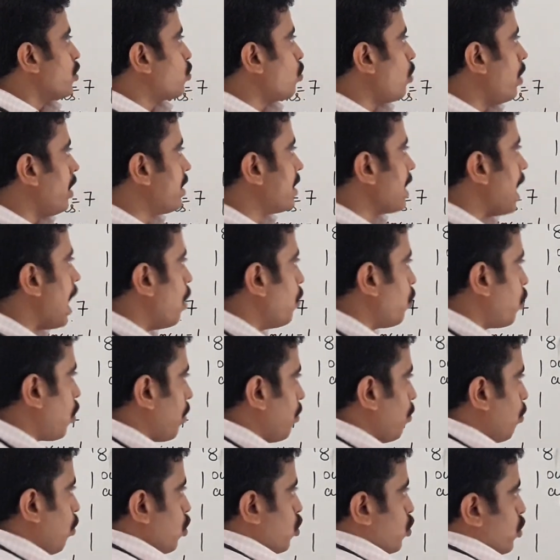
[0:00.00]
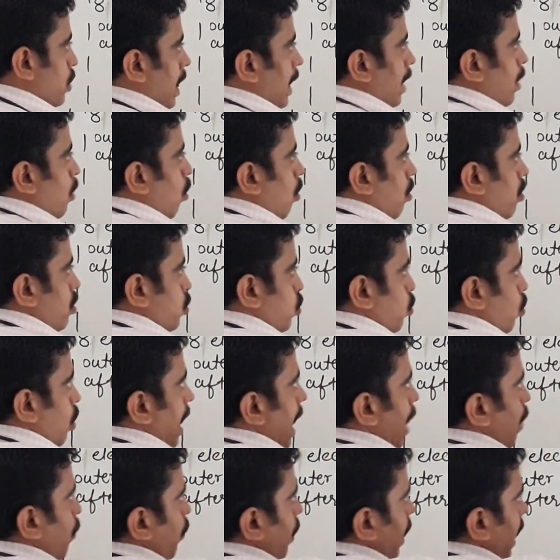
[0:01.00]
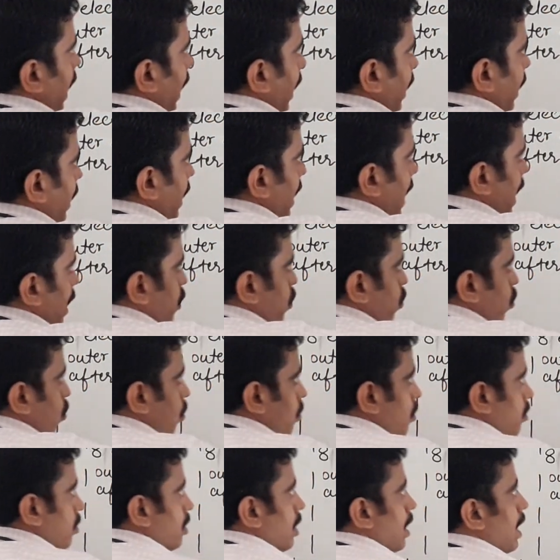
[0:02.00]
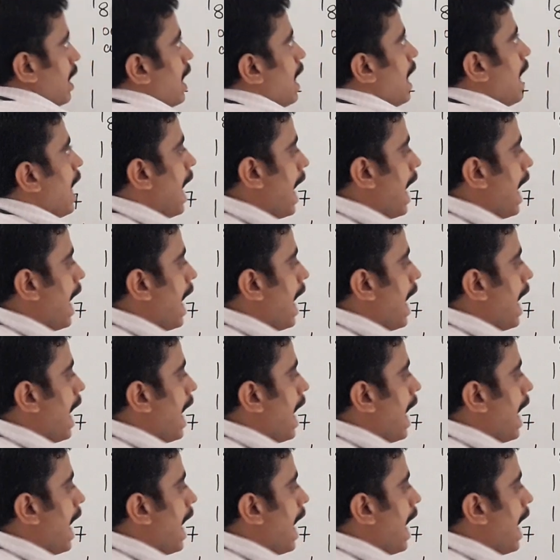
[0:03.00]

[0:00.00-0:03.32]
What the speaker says: so its outermost shell also have 8 electrons